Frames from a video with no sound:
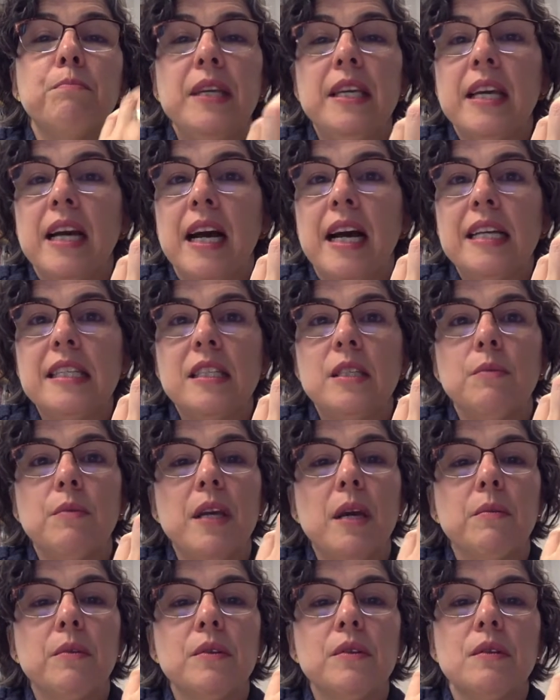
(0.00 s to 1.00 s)
PIs to be
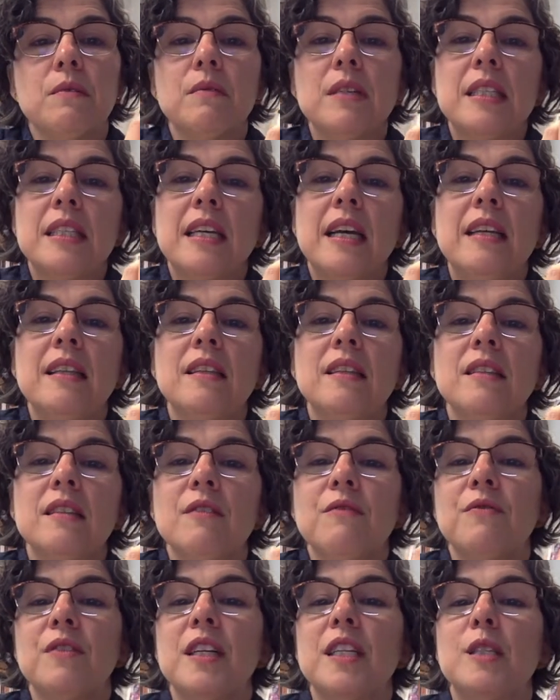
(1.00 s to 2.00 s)
able to recite the
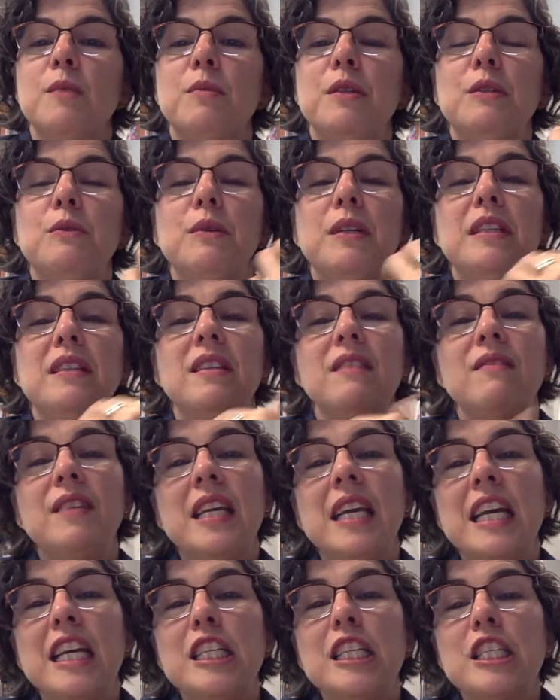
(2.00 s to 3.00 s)
difference between
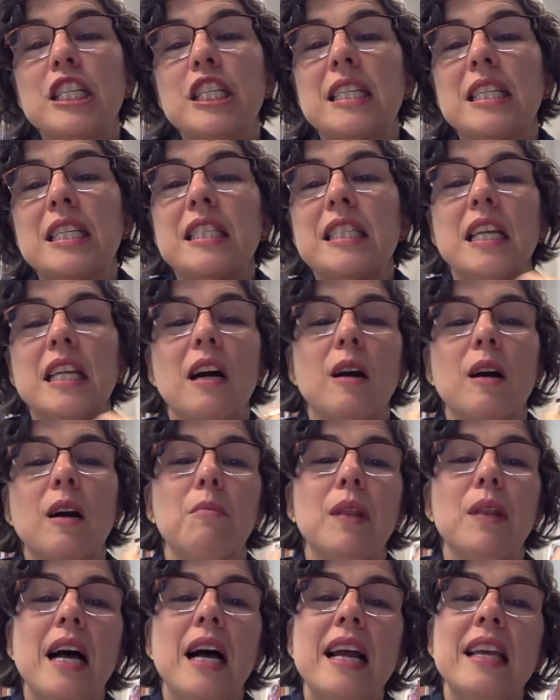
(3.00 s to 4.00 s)
deviations,
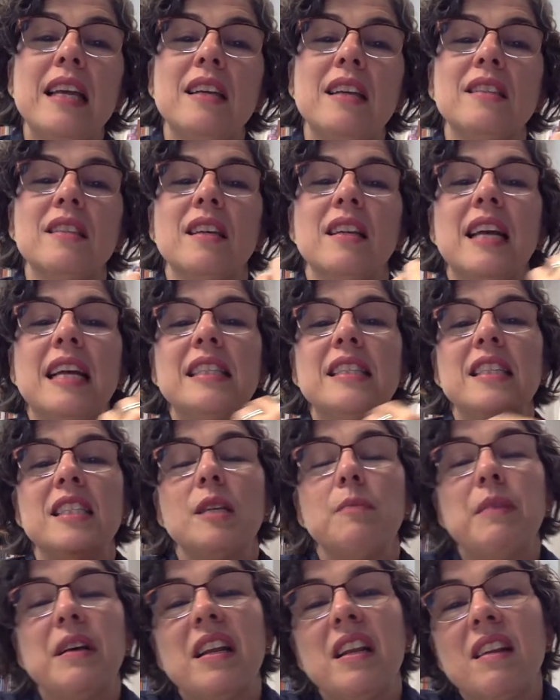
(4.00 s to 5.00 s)
noncompliance,
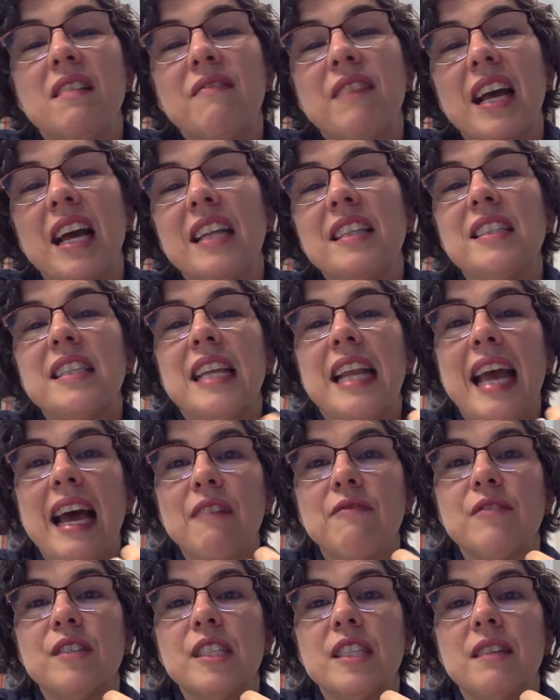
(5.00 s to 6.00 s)
unanticipated events, and
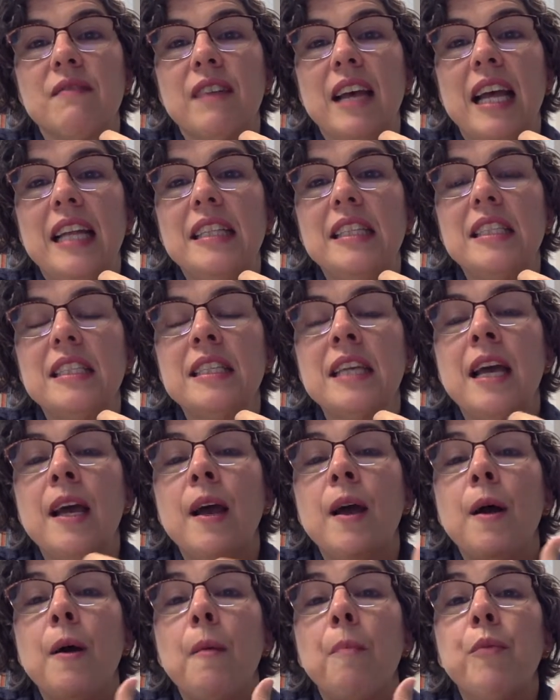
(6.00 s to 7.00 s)
adverse events.
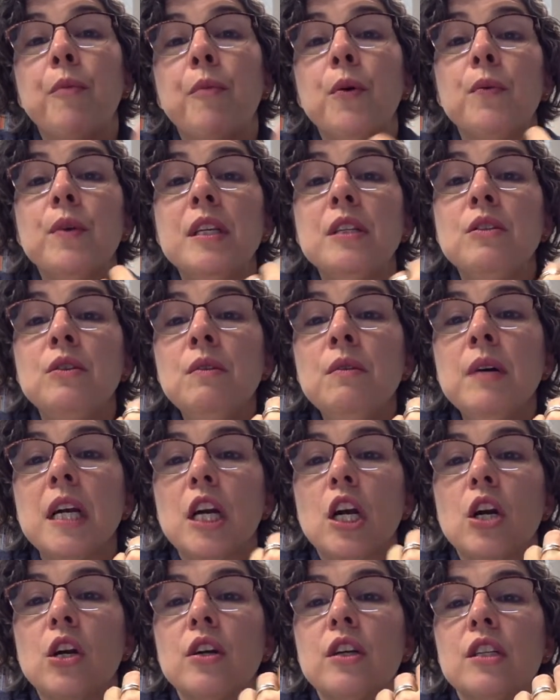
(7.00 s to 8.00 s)
But we do
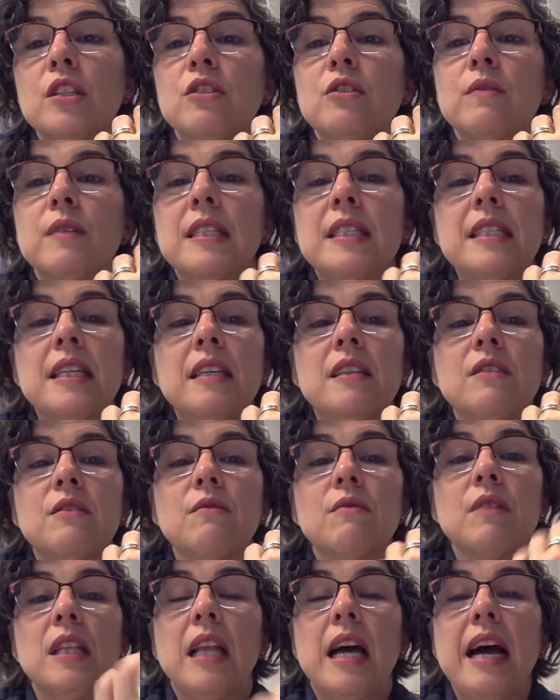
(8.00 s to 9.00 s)
encourage you instead to
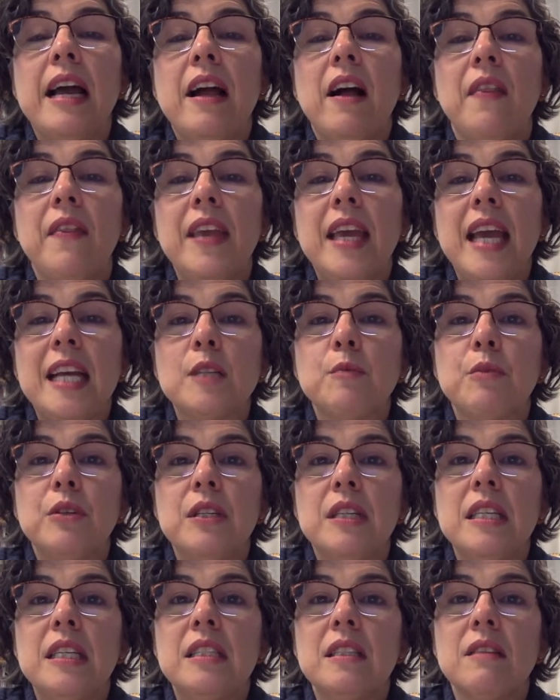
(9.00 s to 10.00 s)
rely on the
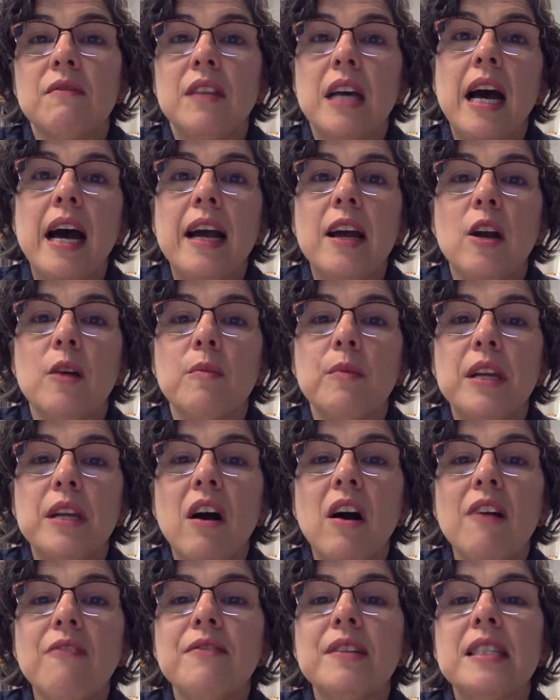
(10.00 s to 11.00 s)
expertise of the IRB
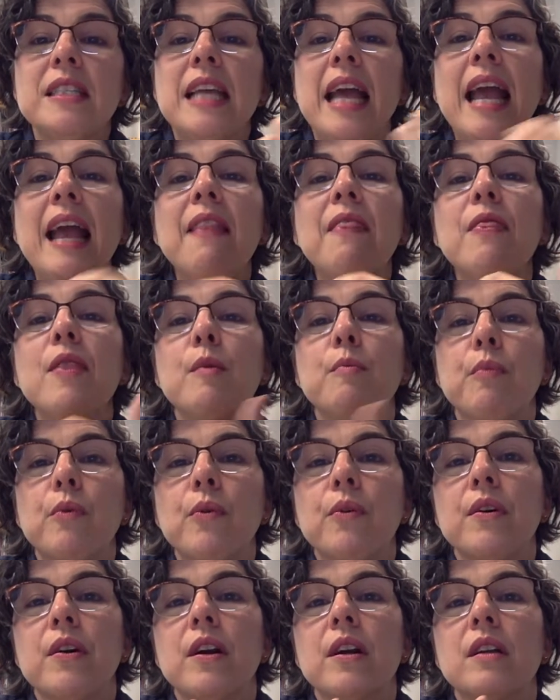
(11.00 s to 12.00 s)
office and the
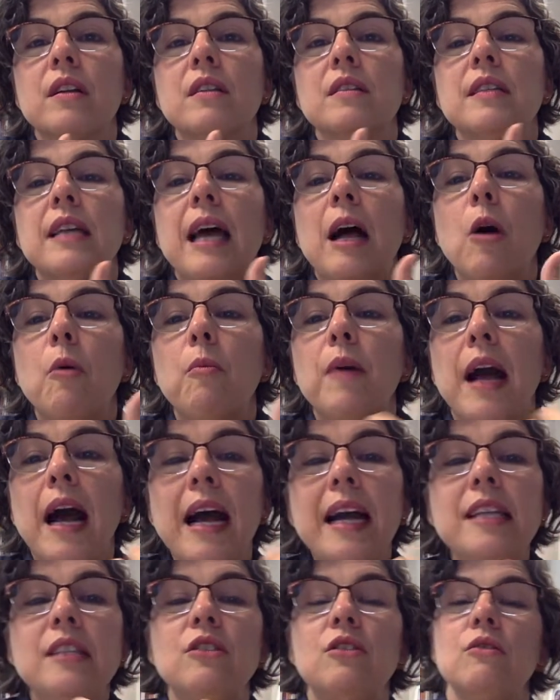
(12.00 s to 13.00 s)
board to help
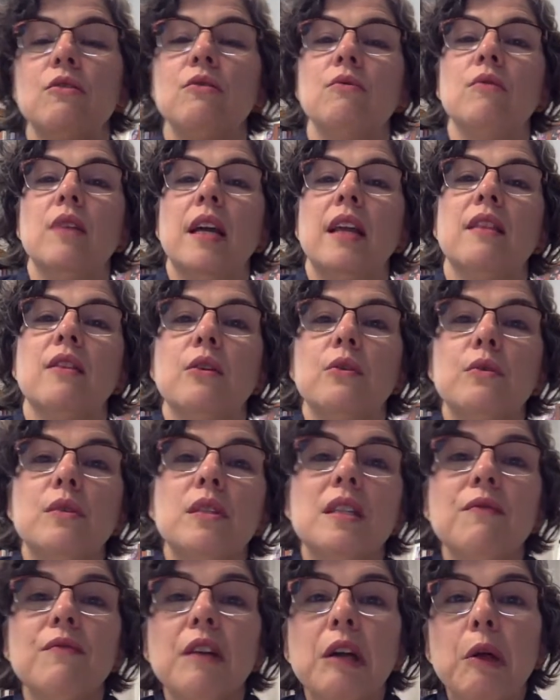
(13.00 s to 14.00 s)
guide you in those
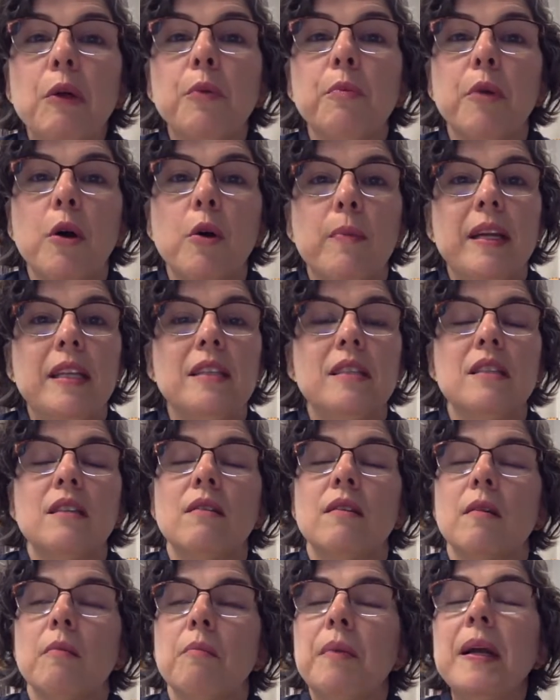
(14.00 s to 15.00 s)
difficult moments. You
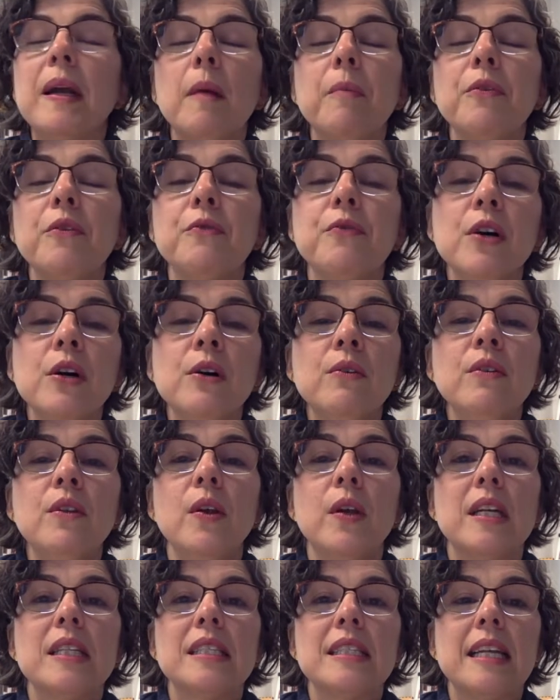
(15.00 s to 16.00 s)
can pick up the phone, you
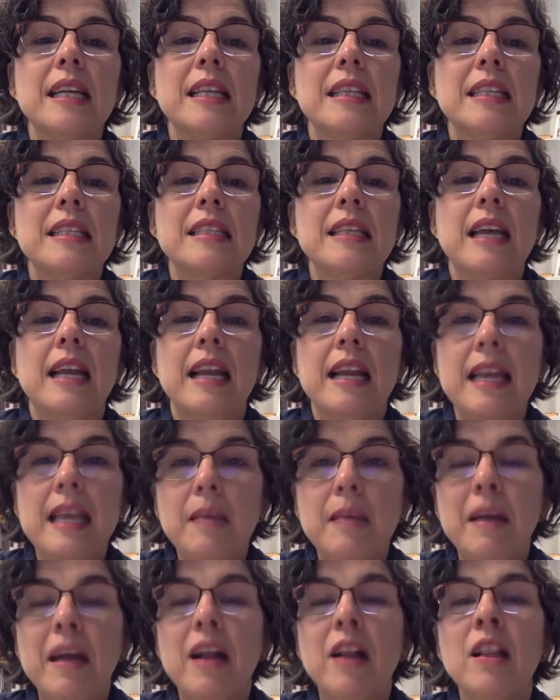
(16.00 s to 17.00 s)
can send us an
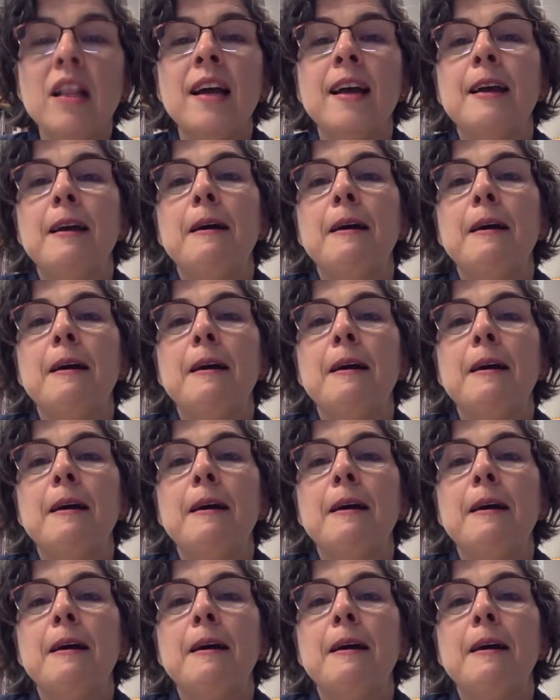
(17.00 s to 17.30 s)
email.